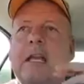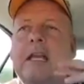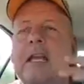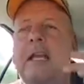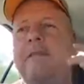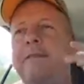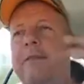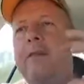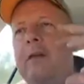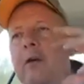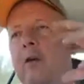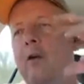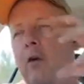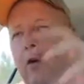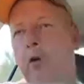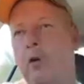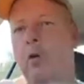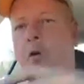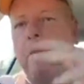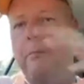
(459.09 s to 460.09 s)
If the
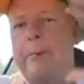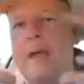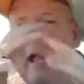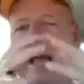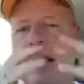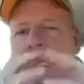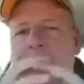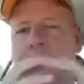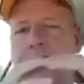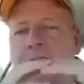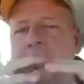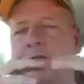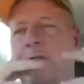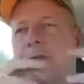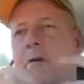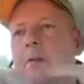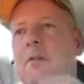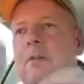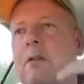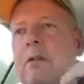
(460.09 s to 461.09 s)
whole package, if
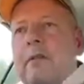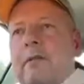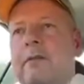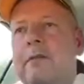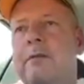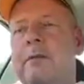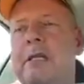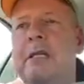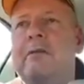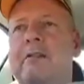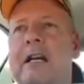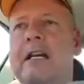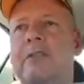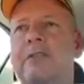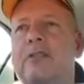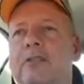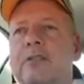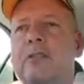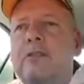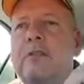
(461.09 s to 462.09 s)
all of the amino
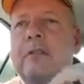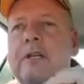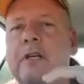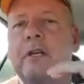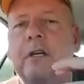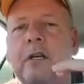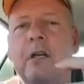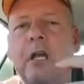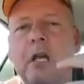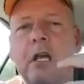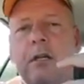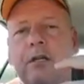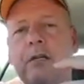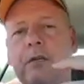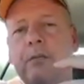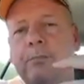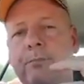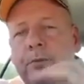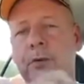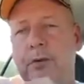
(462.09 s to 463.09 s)
acids aren't there
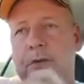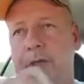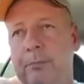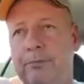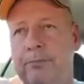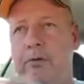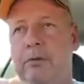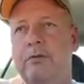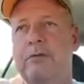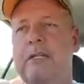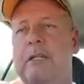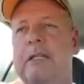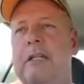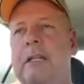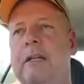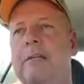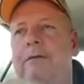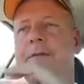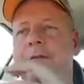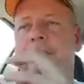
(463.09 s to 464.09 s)
to put the protein
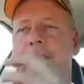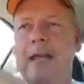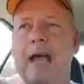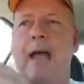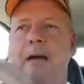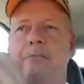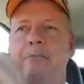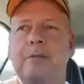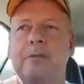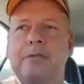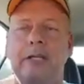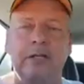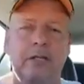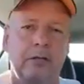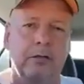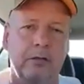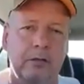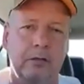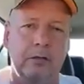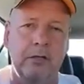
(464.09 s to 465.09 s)
in for that
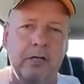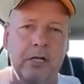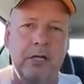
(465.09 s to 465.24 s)
particular